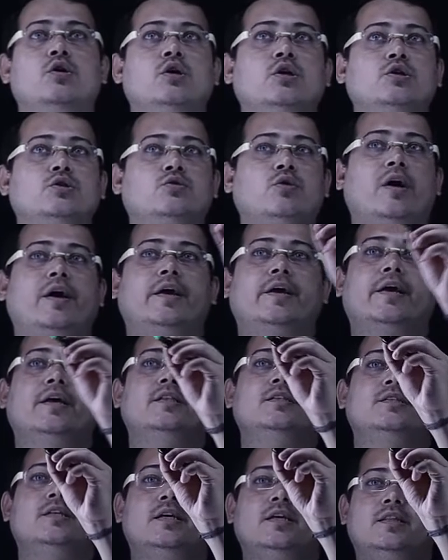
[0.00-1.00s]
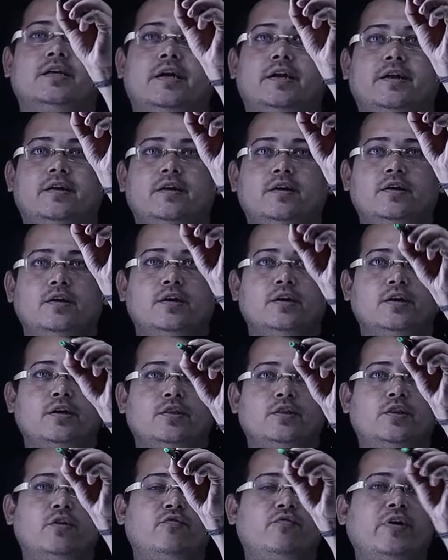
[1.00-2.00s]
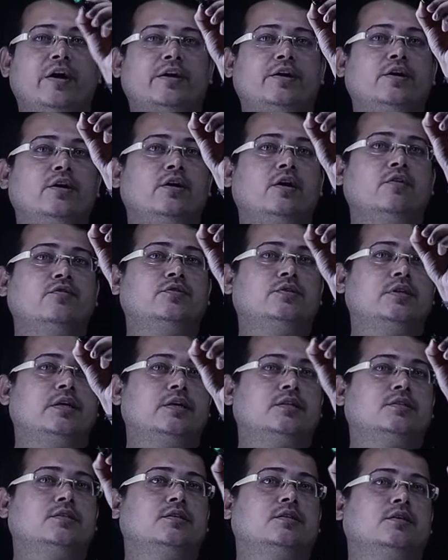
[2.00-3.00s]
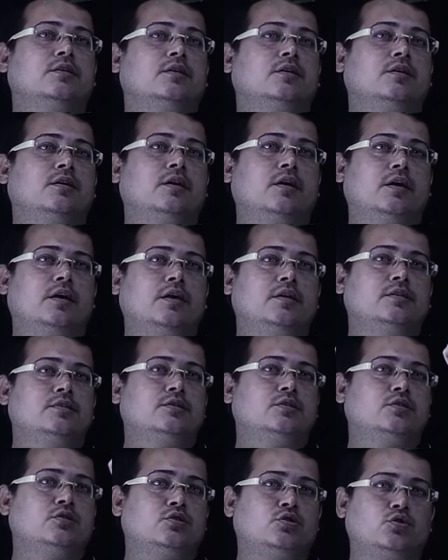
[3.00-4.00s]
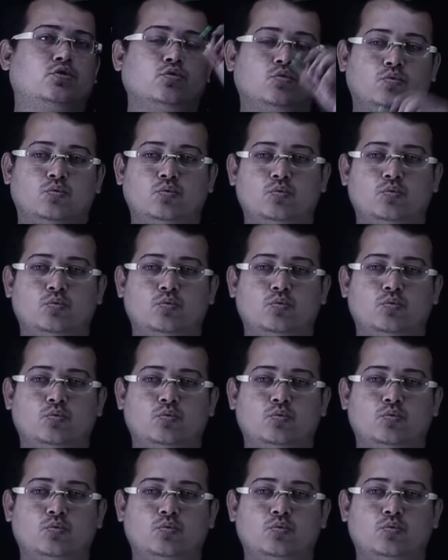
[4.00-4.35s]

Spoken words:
So I can say that the factor of 6 is 2.